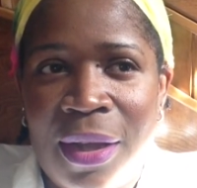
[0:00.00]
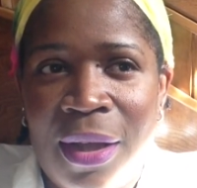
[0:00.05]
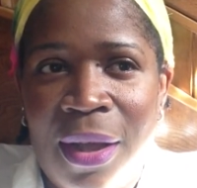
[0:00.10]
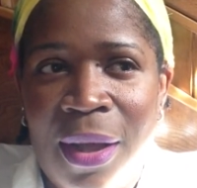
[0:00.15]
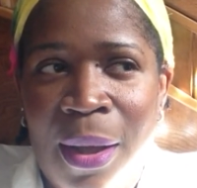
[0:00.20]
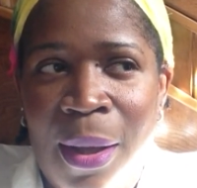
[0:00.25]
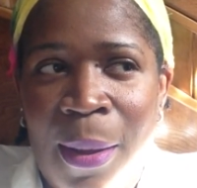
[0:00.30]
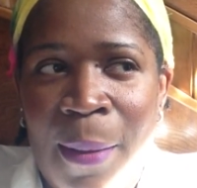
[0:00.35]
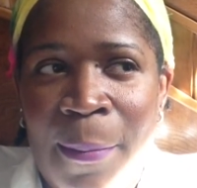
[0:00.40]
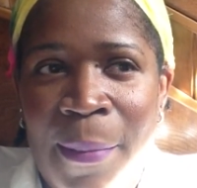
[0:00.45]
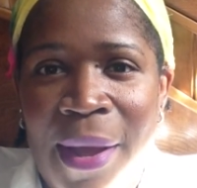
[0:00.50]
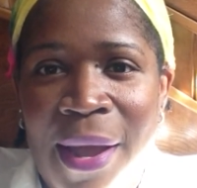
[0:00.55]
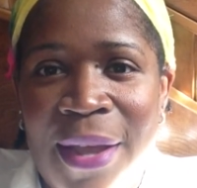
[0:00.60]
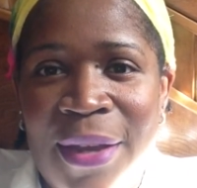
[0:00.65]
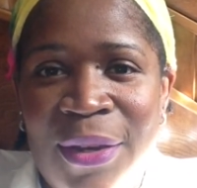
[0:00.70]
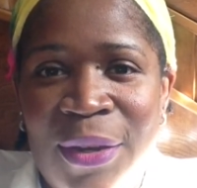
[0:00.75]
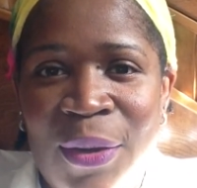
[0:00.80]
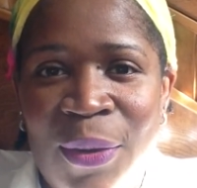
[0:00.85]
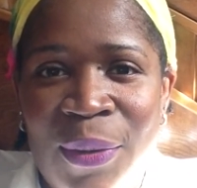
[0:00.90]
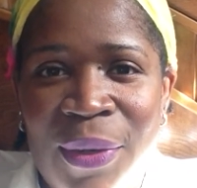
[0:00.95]
I
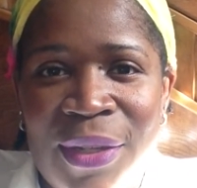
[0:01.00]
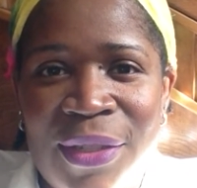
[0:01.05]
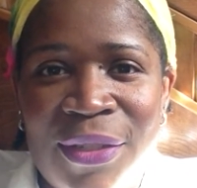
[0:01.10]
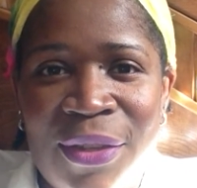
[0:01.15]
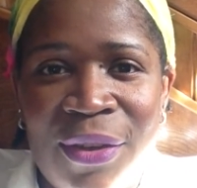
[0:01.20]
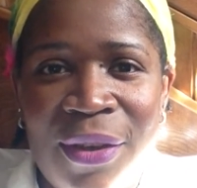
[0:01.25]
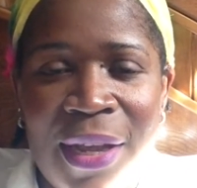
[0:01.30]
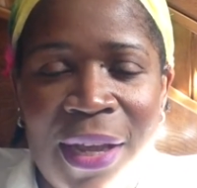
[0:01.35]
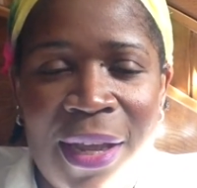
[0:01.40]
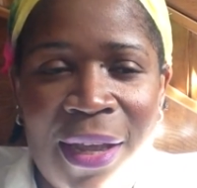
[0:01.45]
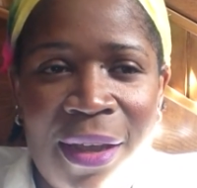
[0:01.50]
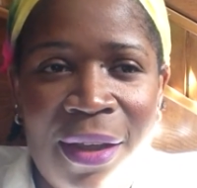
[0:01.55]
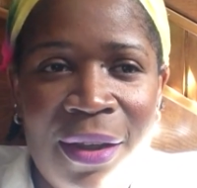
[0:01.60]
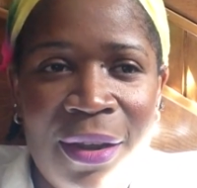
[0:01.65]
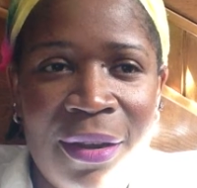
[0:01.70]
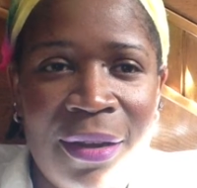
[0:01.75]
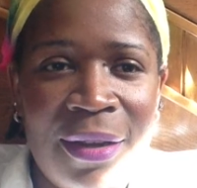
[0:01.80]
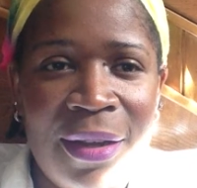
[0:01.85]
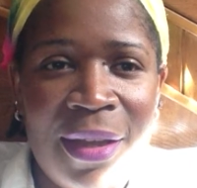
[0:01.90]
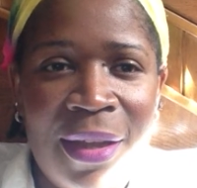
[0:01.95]
noticed her
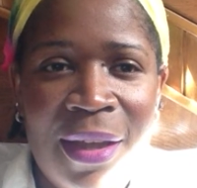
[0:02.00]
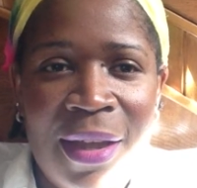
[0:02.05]
hair,